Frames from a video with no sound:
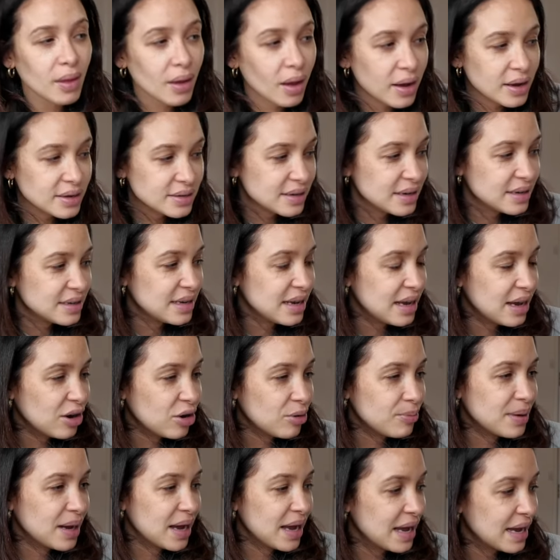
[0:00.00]
I stayed here,
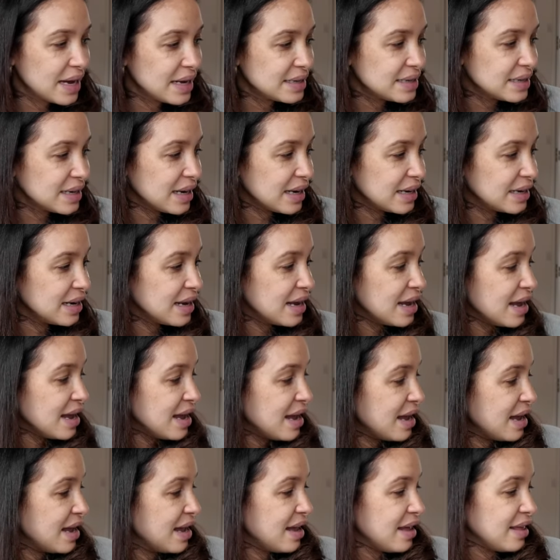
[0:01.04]
got my hair done,
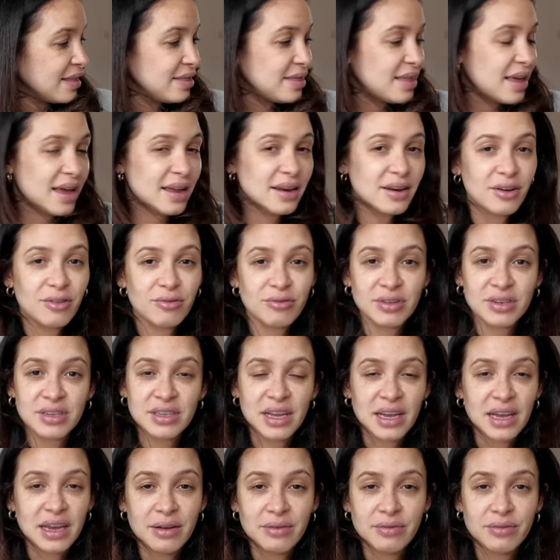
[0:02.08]
then
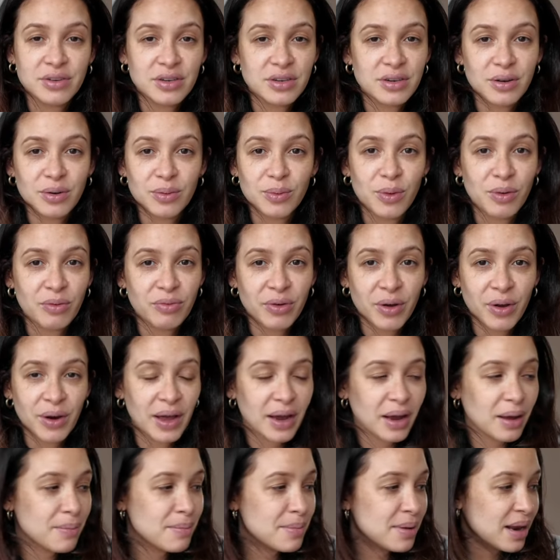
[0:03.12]
received what felt
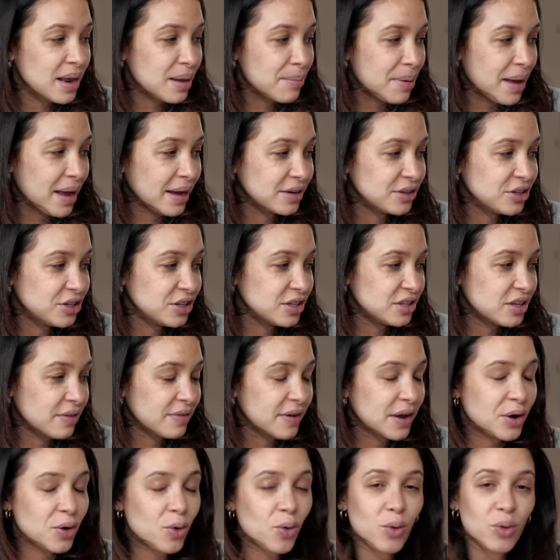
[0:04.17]
like a million packages. I've
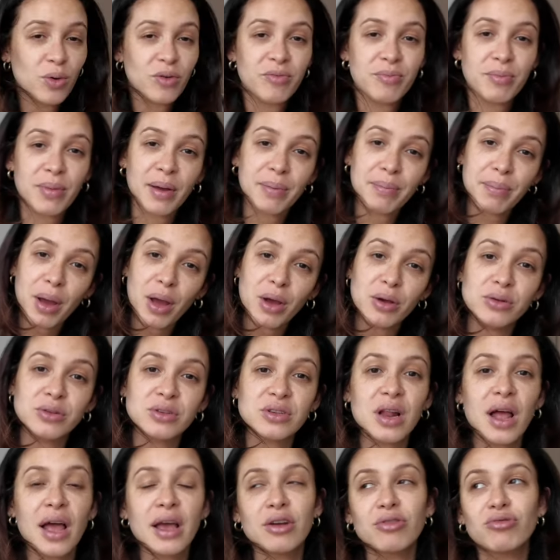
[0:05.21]
had all of my posts
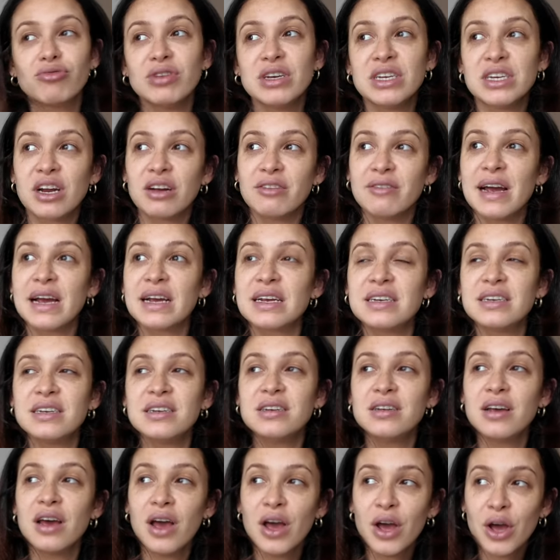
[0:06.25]
like redirected
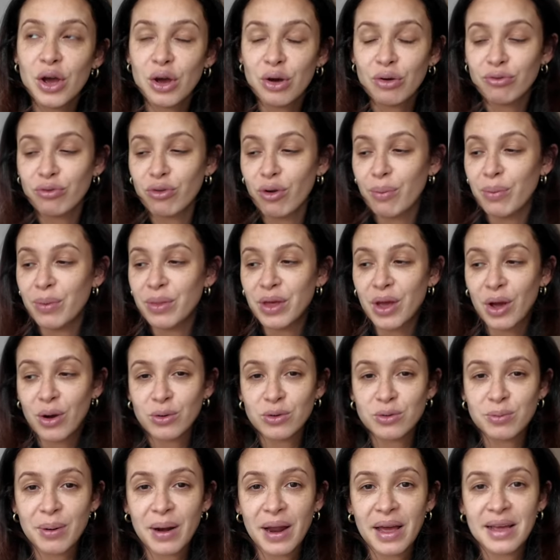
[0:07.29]
from the
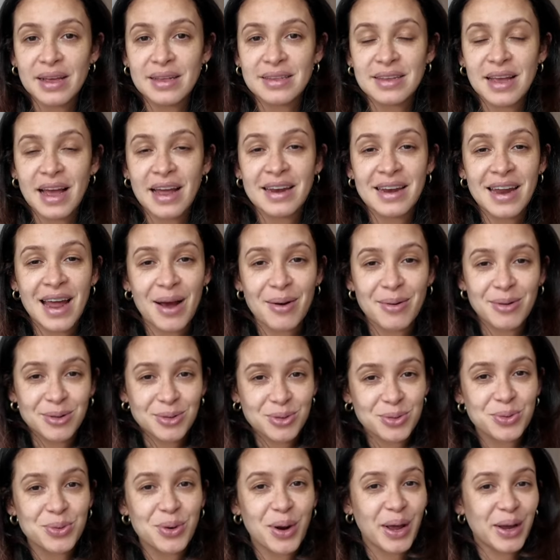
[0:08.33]
old place, and now it's
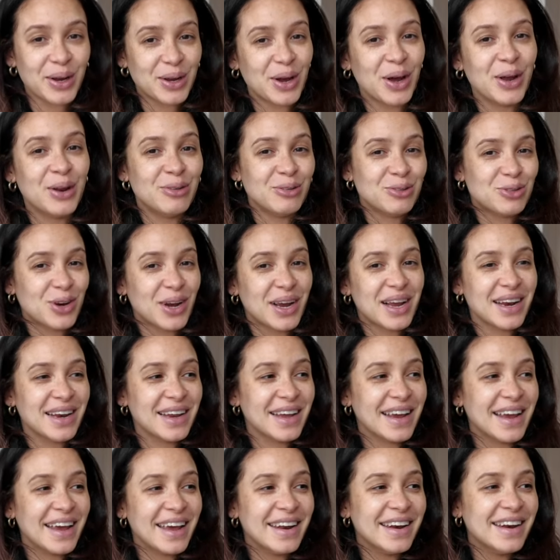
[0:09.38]
all like kind of
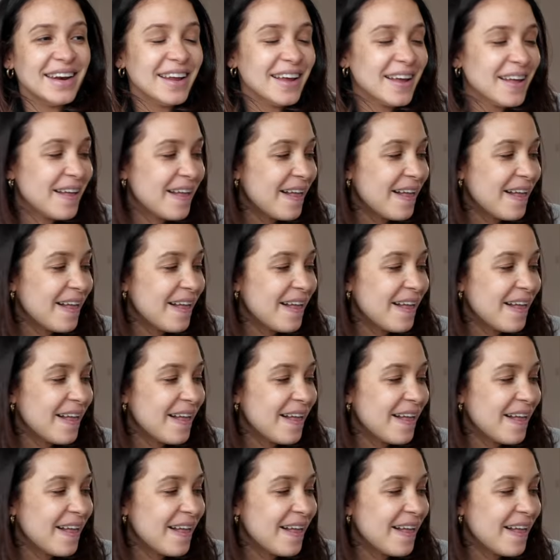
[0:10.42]
trickling in.